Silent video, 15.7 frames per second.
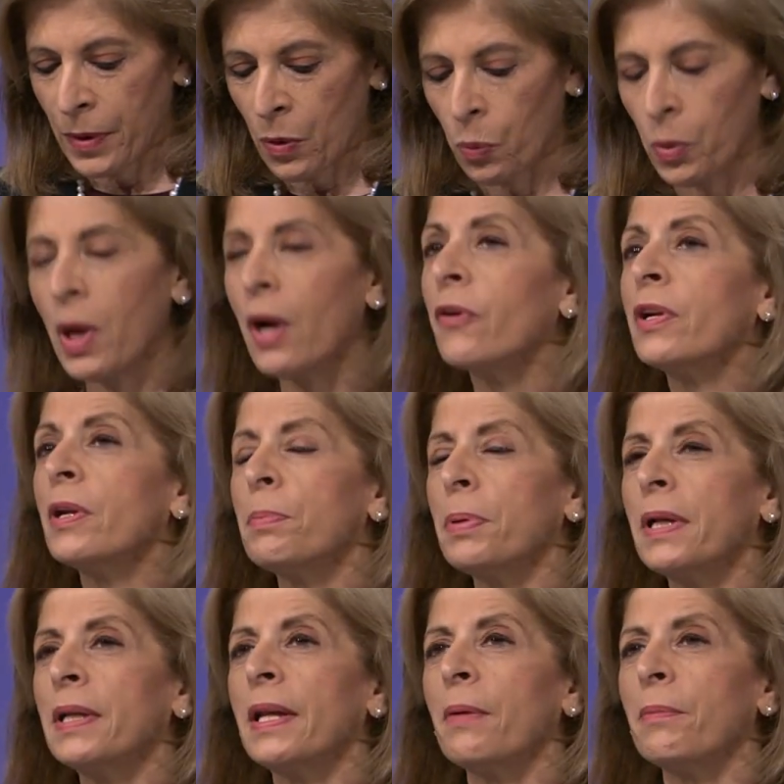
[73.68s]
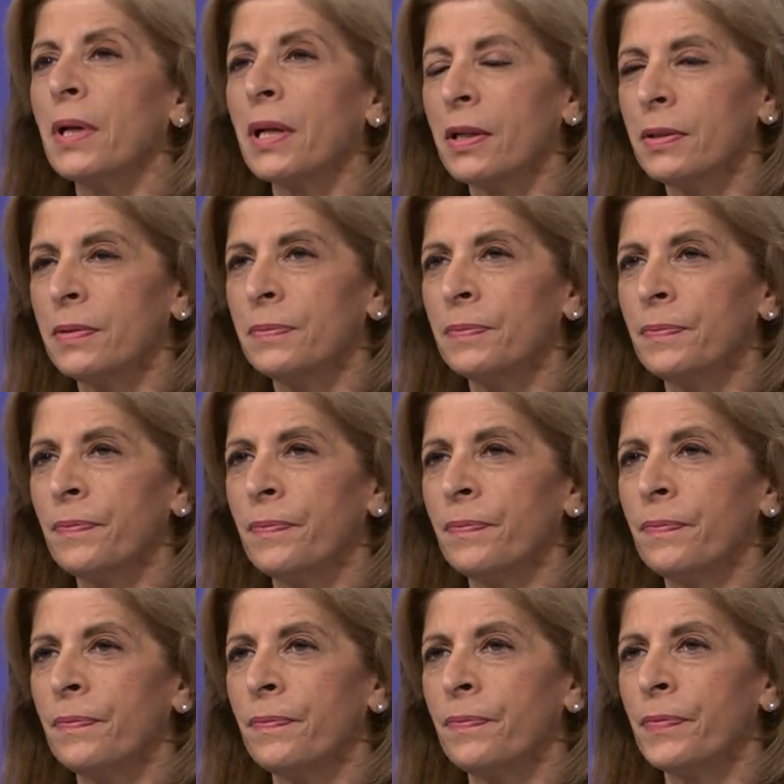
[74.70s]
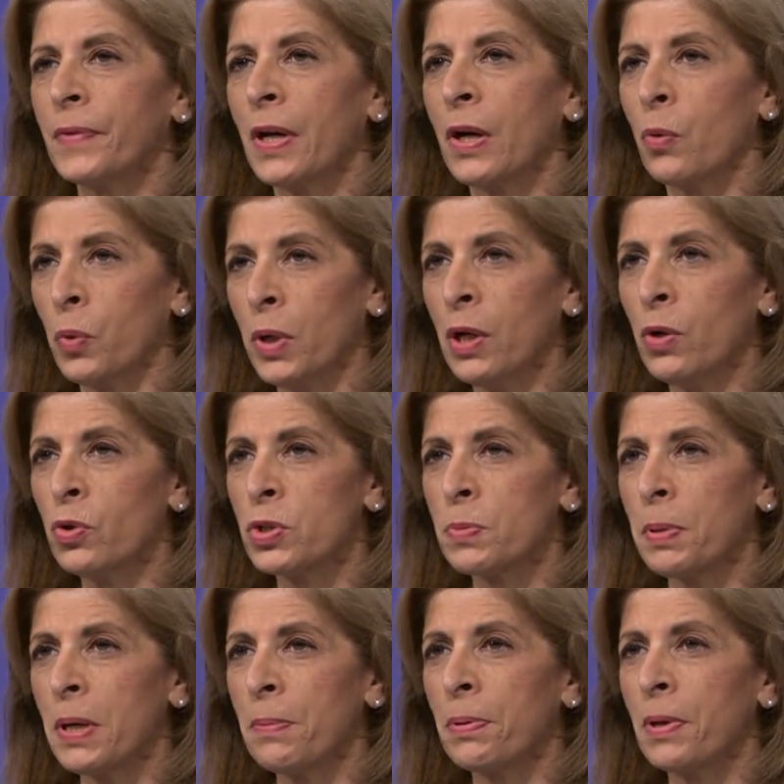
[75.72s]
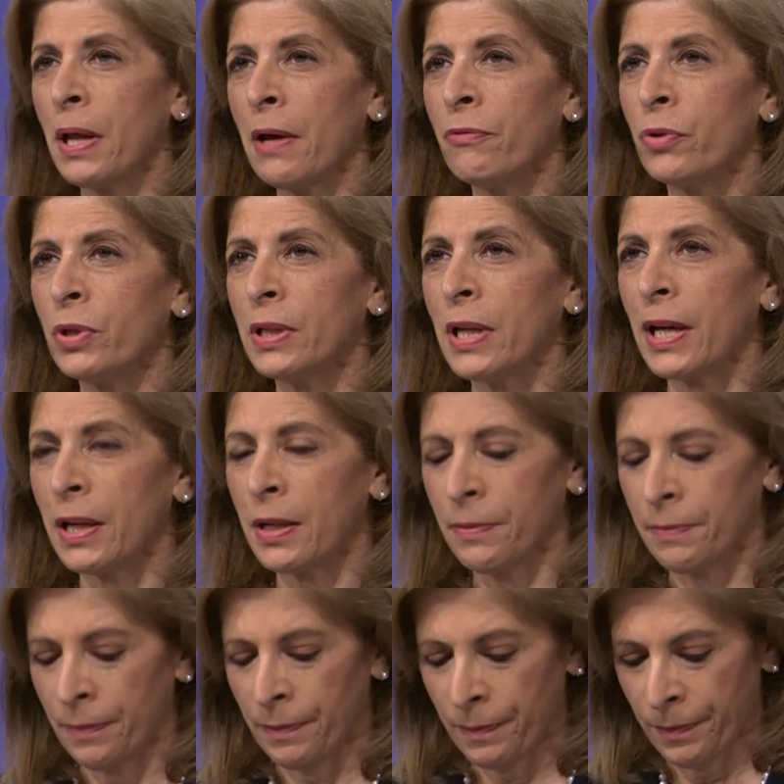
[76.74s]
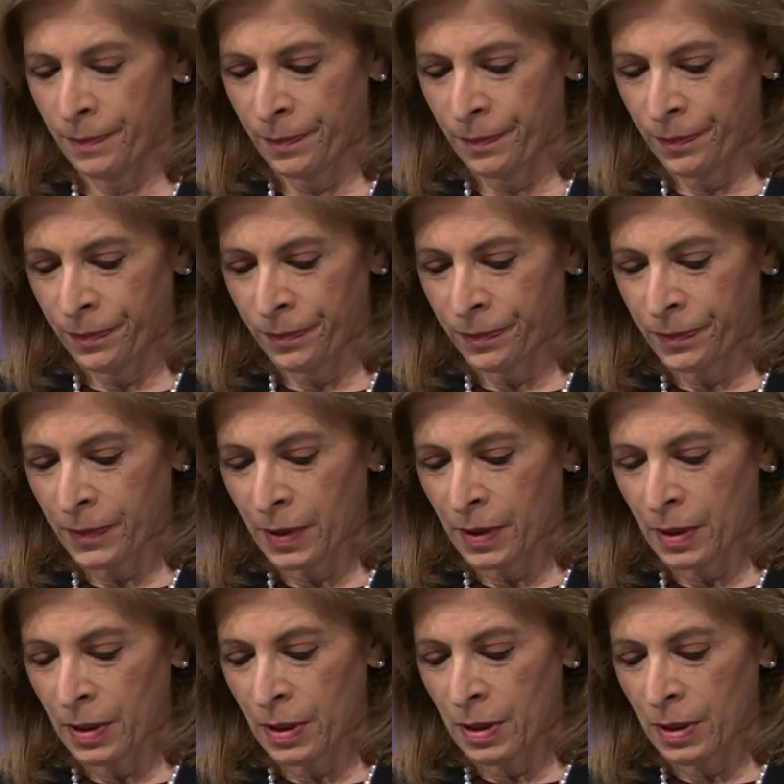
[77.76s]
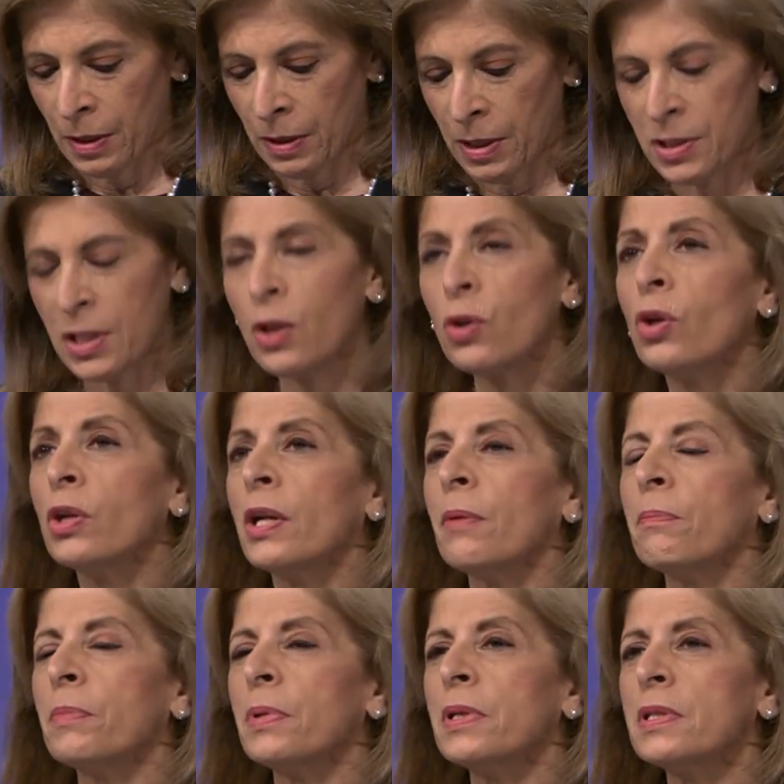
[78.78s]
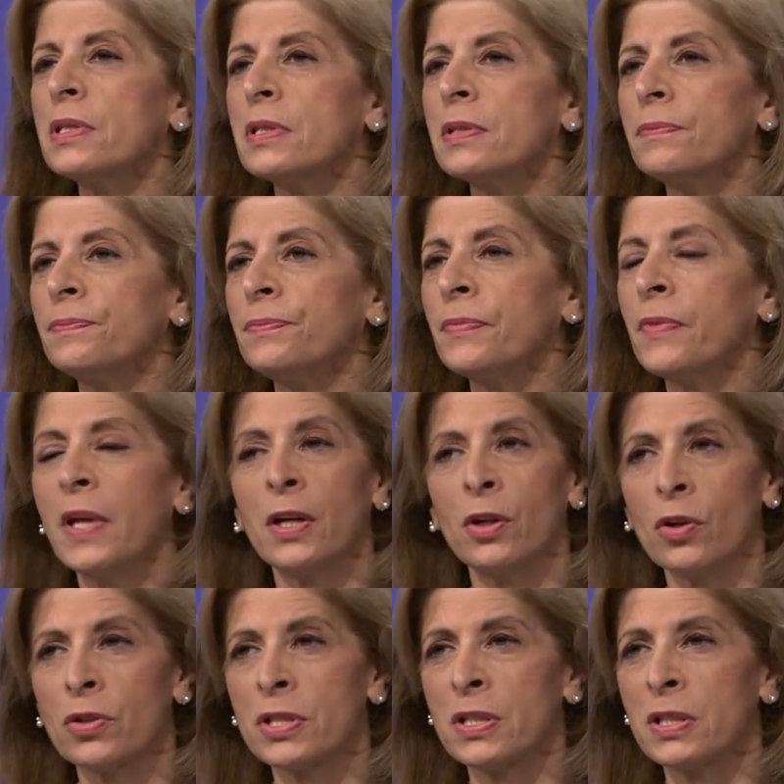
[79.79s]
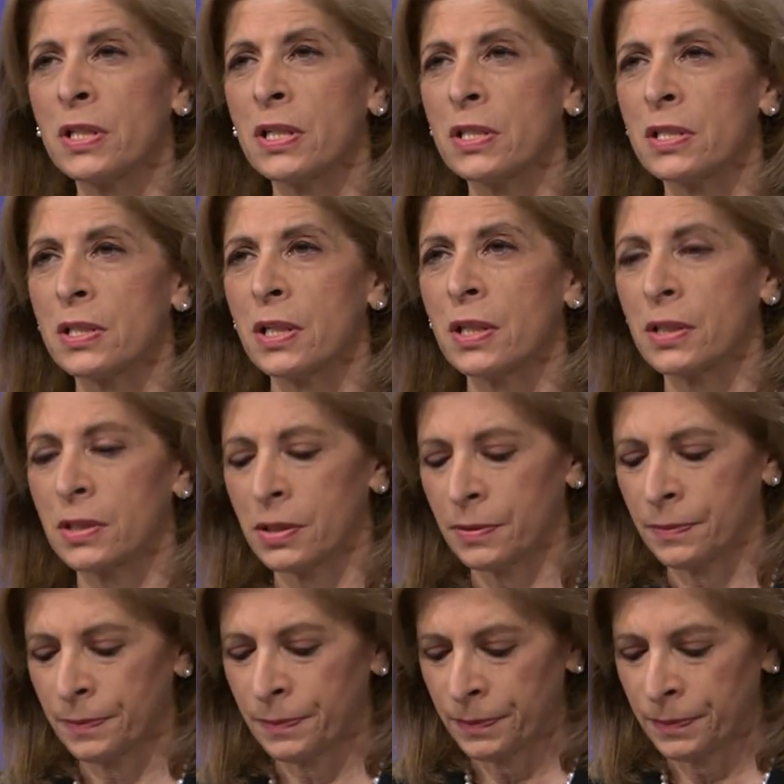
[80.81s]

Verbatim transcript: We are in a pandemic. We lose people every day. These are not numbers, and they're not statistics.